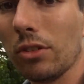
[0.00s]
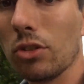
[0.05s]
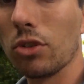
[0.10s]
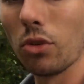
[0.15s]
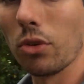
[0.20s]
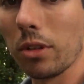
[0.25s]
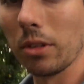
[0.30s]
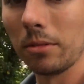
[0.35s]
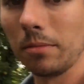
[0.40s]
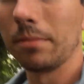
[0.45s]

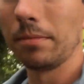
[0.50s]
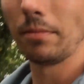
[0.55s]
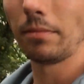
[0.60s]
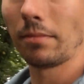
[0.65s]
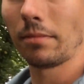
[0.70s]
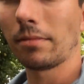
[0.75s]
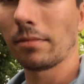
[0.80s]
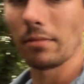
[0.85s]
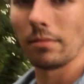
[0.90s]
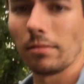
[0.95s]
enjoying
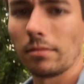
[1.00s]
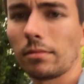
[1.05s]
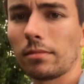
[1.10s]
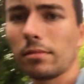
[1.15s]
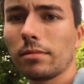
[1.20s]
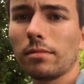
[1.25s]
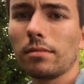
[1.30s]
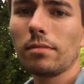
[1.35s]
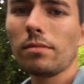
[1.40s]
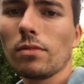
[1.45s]

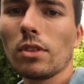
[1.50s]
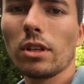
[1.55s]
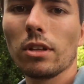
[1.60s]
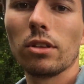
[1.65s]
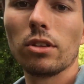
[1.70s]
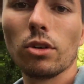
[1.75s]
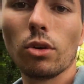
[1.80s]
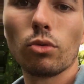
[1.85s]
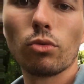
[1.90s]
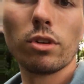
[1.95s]

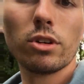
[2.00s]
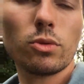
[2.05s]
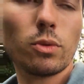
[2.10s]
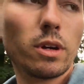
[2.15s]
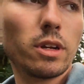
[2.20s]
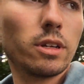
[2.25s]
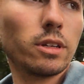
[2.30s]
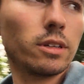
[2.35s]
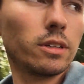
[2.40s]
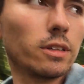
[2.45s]
the old
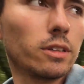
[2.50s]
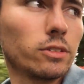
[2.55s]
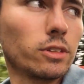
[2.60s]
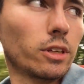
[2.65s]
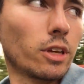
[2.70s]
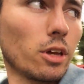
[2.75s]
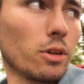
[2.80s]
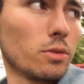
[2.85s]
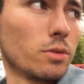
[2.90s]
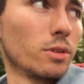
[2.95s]
ridgeway as I
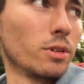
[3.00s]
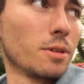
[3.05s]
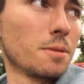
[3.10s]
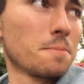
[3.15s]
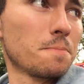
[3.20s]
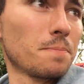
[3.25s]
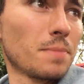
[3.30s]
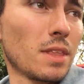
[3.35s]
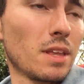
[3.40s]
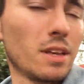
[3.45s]
go.
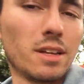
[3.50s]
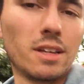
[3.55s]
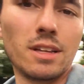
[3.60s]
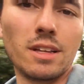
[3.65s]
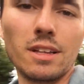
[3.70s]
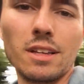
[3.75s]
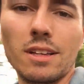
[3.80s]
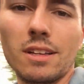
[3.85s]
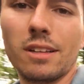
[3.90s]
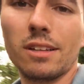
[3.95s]

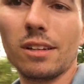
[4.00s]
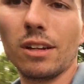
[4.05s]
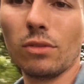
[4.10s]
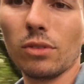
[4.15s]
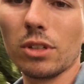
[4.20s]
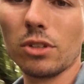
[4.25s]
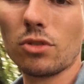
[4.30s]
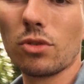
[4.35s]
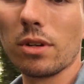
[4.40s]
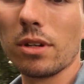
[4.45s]

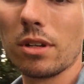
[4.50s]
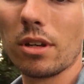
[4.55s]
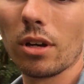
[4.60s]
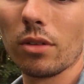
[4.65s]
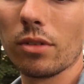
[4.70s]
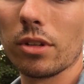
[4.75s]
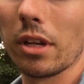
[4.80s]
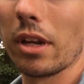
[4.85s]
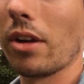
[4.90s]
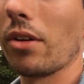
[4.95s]
Lovely tree
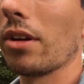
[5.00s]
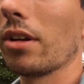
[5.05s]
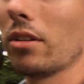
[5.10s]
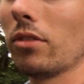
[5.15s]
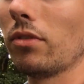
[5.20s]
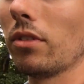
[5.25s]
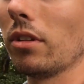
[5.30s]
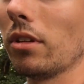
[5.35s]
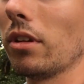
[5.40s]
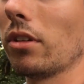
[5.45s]
covered area
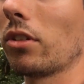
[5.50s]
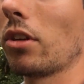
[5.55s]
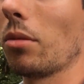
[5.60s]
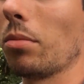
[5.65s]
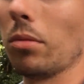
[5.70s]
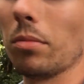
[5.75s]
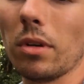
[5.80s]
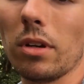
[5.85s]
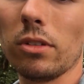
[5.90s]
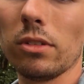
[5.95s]
for the last
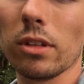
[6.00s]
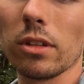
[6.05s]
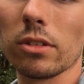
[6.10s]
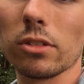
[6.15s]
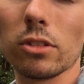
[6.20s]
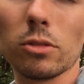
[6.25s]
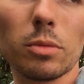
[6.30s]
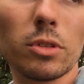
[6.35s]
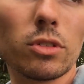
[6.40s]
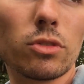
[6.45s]
couple of miles now. This
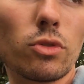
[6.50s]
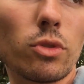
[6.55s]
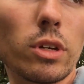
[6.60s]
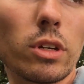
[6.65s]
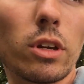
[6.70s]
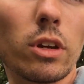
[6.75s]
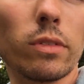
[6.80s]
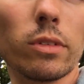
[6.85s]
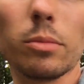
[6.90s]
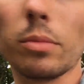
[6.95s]
has been a tree
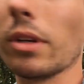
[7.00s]
covered